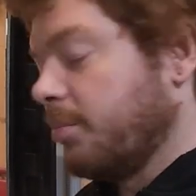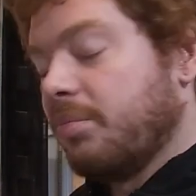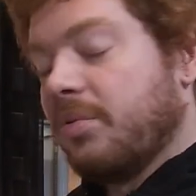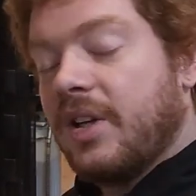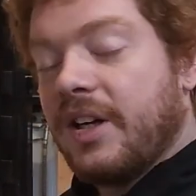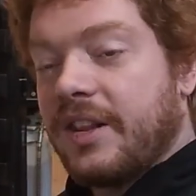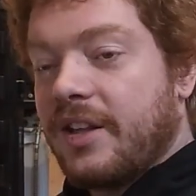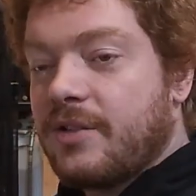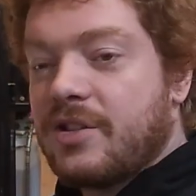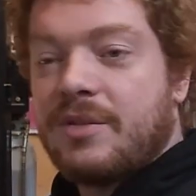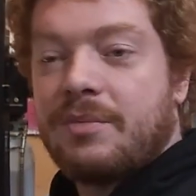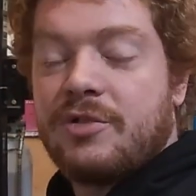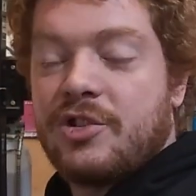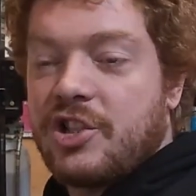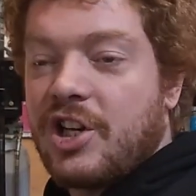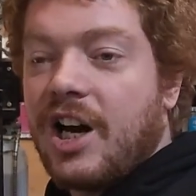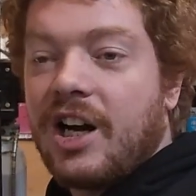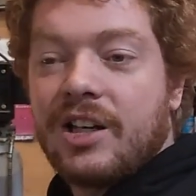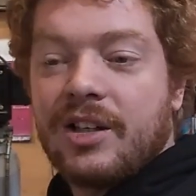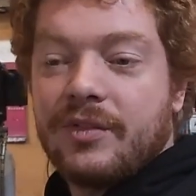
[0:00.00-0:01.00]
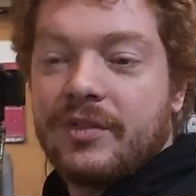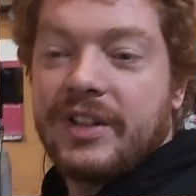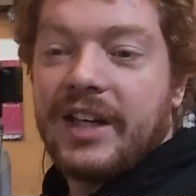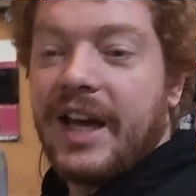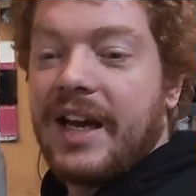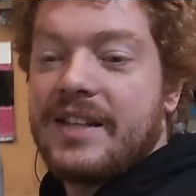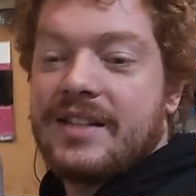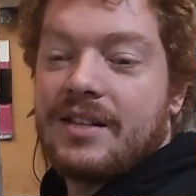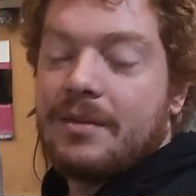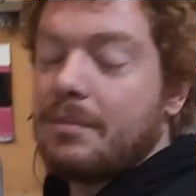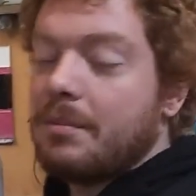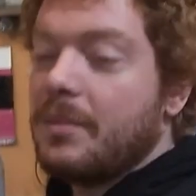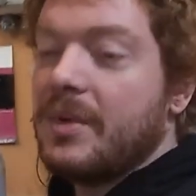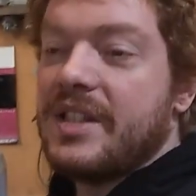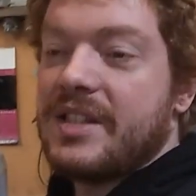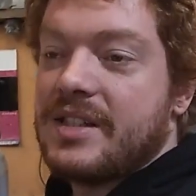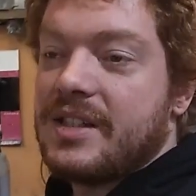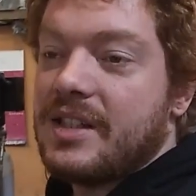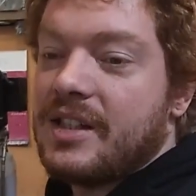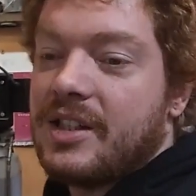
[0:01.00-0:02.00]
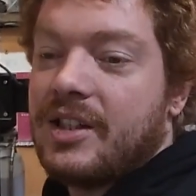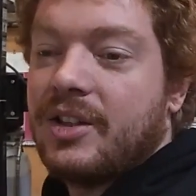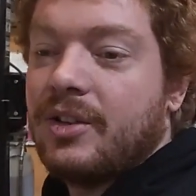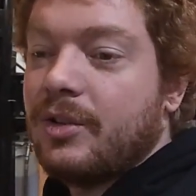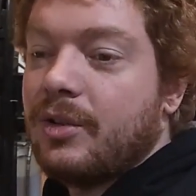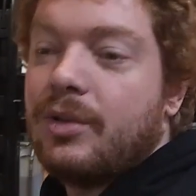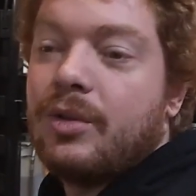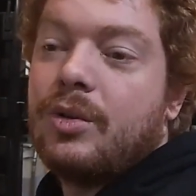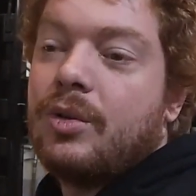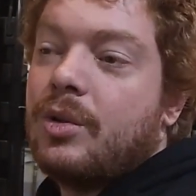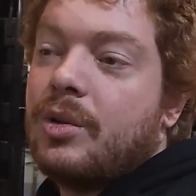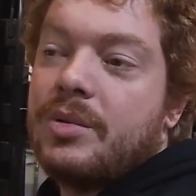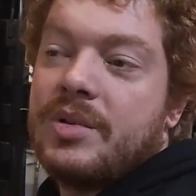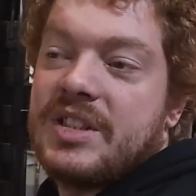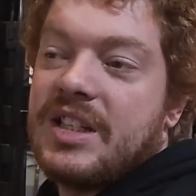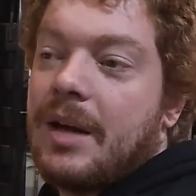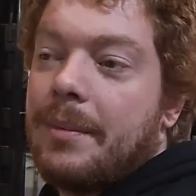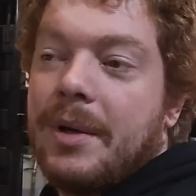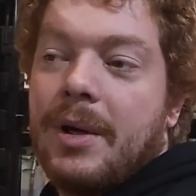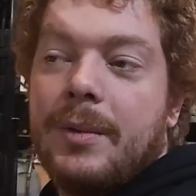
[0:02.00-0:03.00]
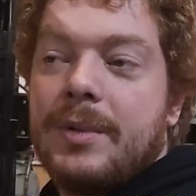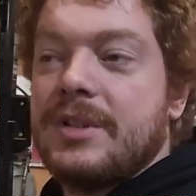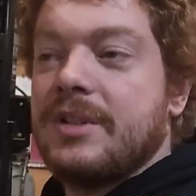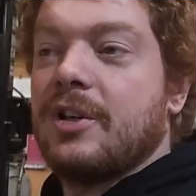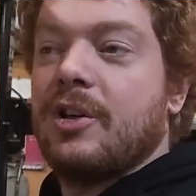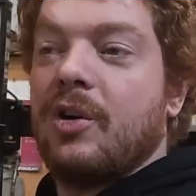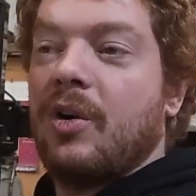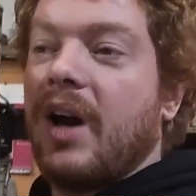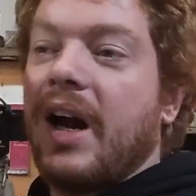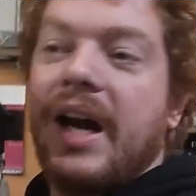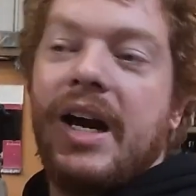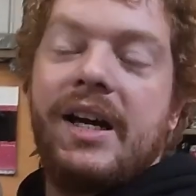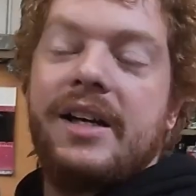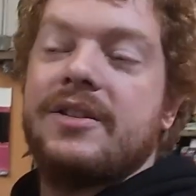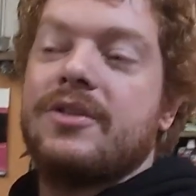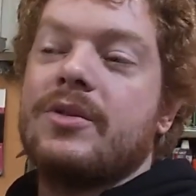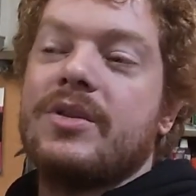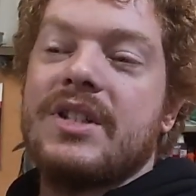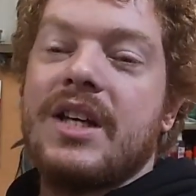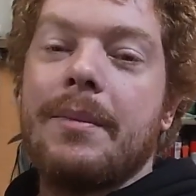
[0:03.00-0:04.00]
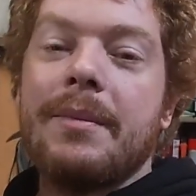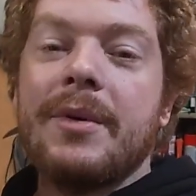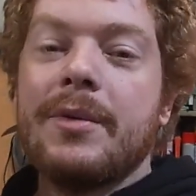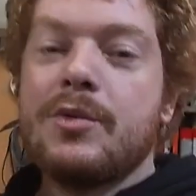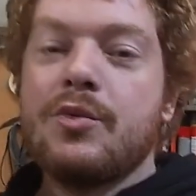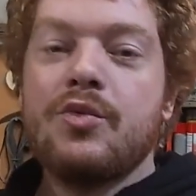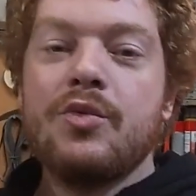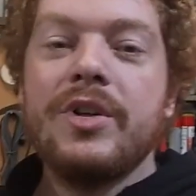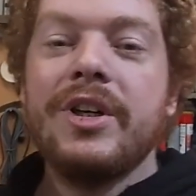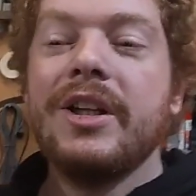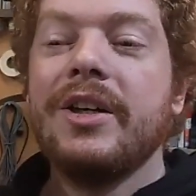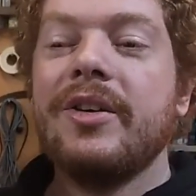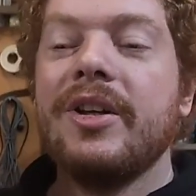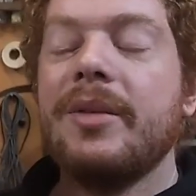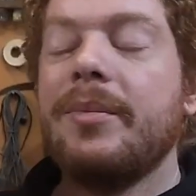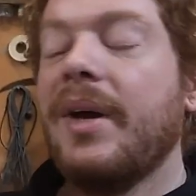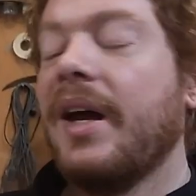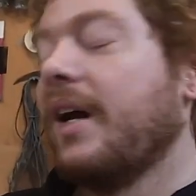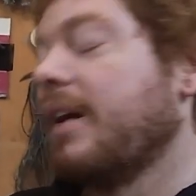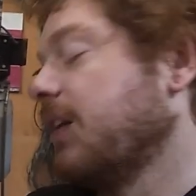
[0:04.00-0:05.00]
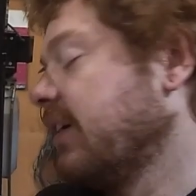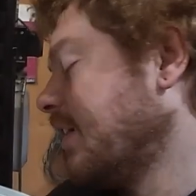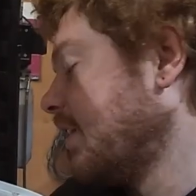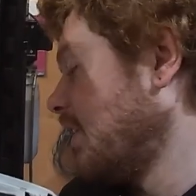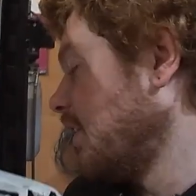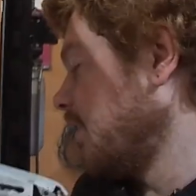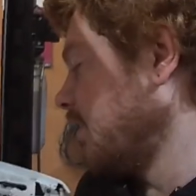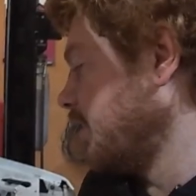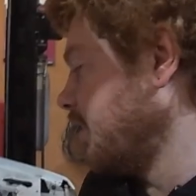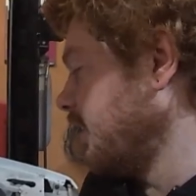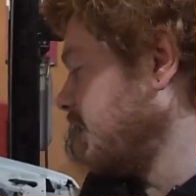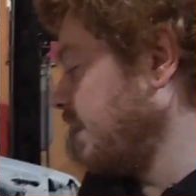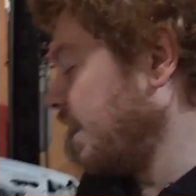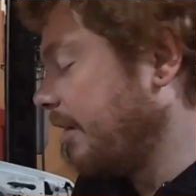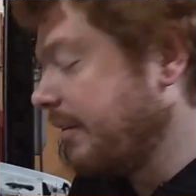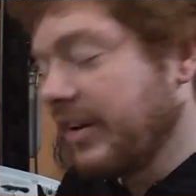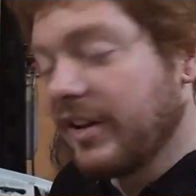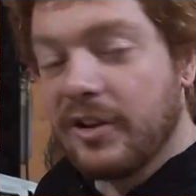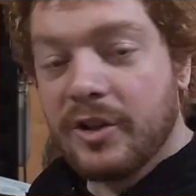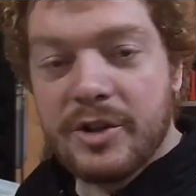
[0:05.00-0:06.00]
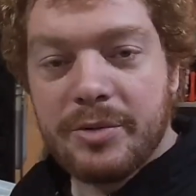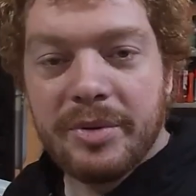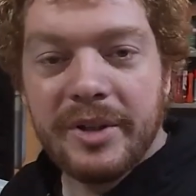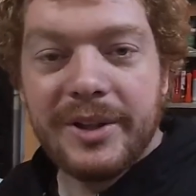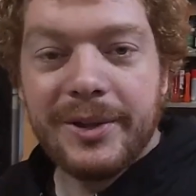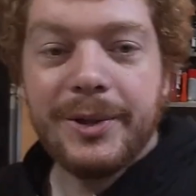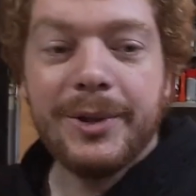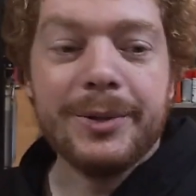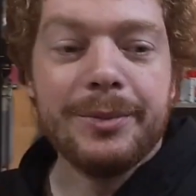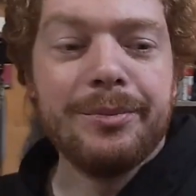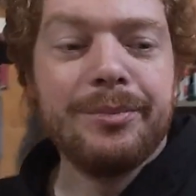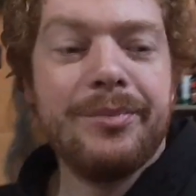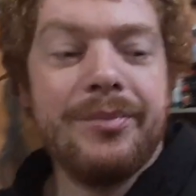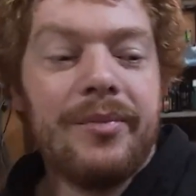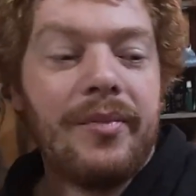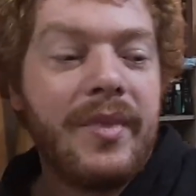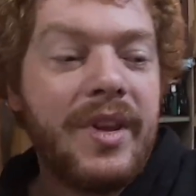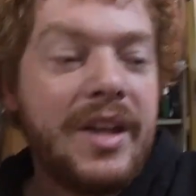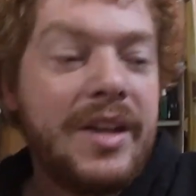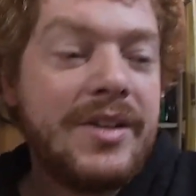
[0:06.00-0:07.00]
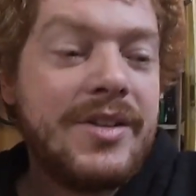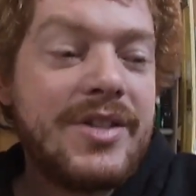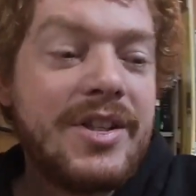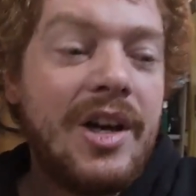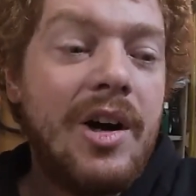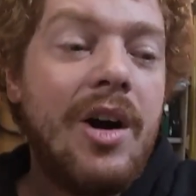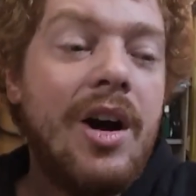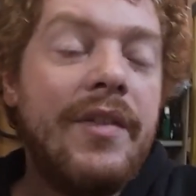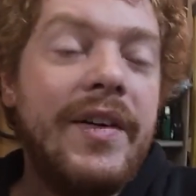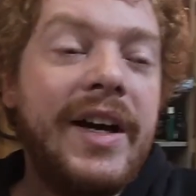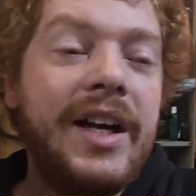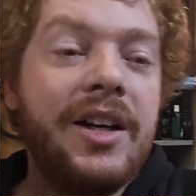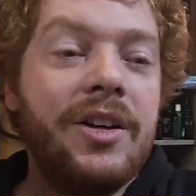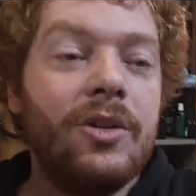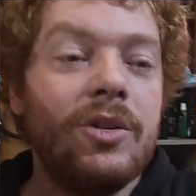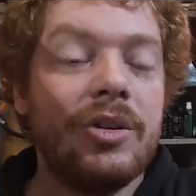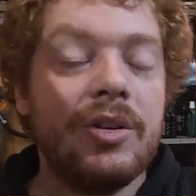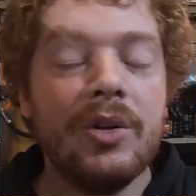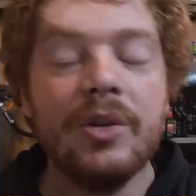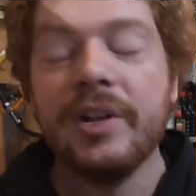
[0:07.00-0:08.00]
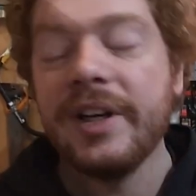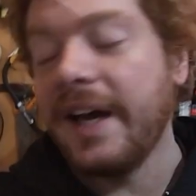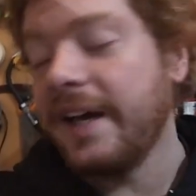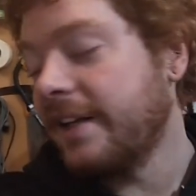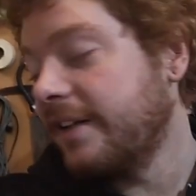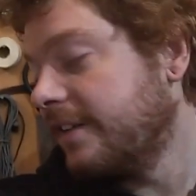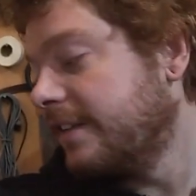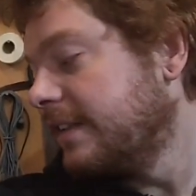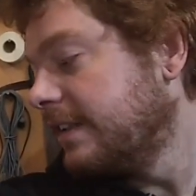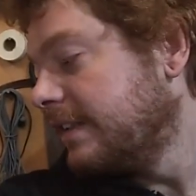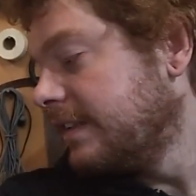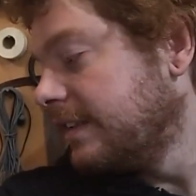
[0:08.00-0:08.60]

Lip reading: like there was a chunk of gasket missing, or something was cracked, or something was really, really bad. Everything looks pretty good. So I've had a good look at it.